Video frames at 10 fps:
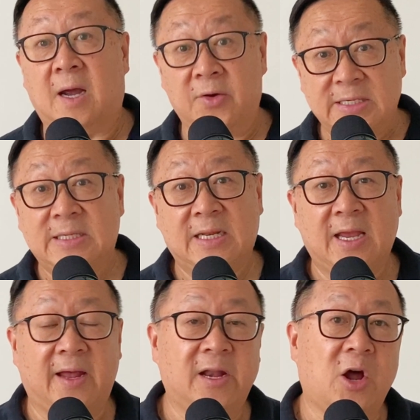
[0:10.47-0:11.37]
I recently
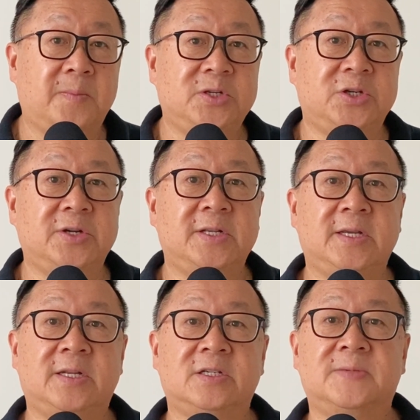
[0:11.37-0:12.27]
had an
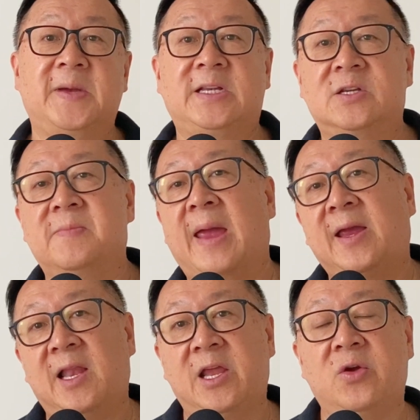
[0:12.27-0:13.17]
opportunity to speak to
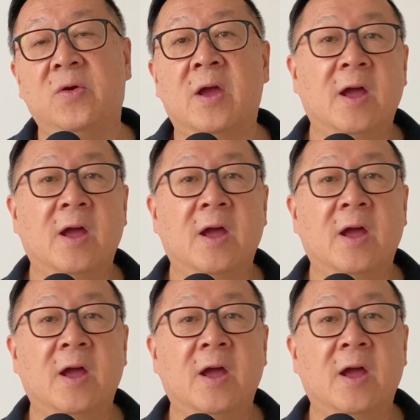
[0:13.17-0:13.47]
Maggie Liu